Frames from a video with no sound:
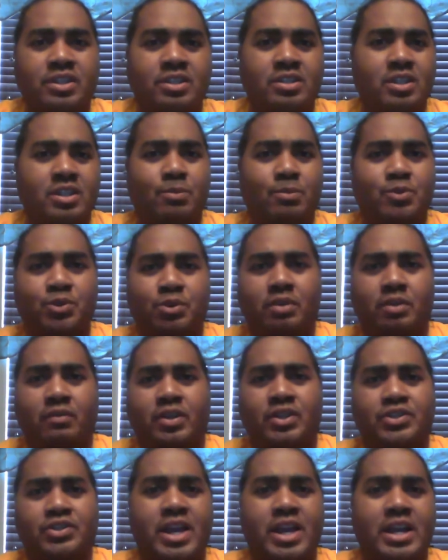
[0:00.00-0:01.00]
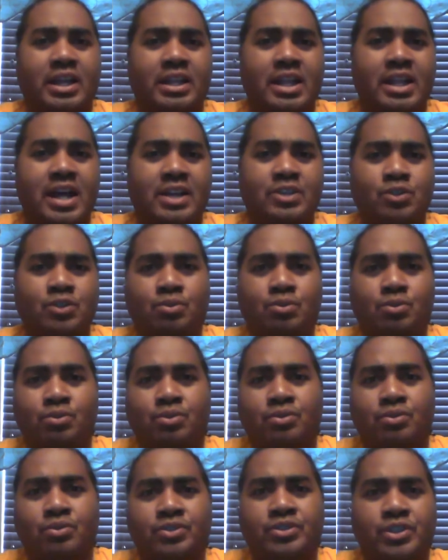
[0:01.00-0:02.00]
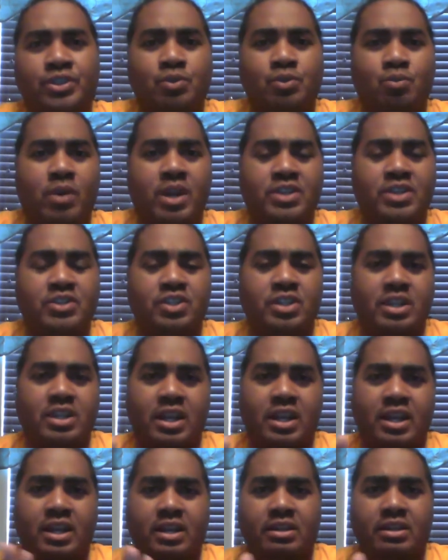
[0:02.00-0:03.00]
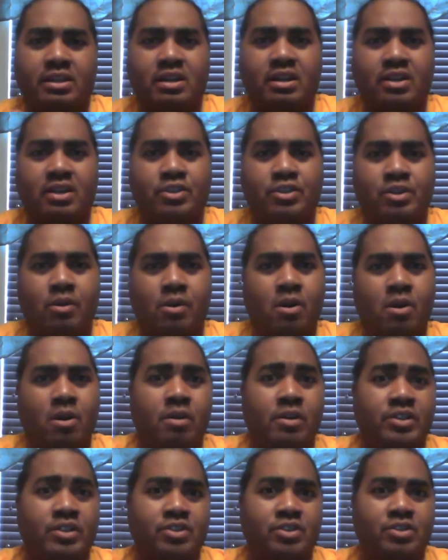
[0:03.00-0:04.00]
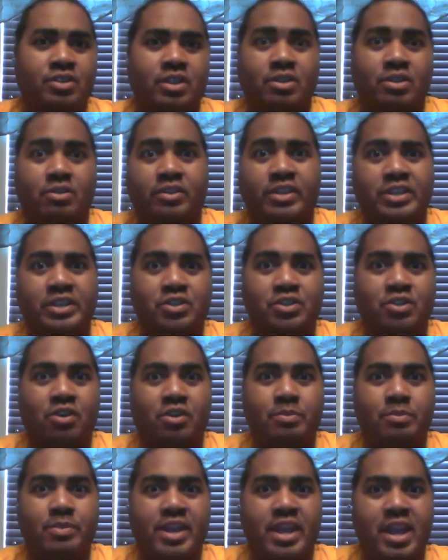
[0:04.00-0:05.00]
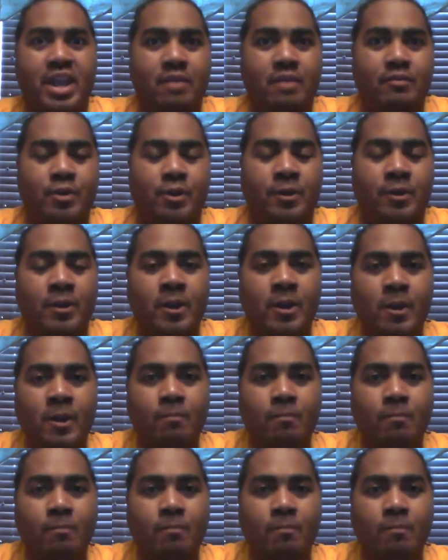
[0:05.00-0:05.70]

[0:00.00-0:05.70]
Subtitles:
It's some sort of a psychological situation, and or it's, they saw the behavior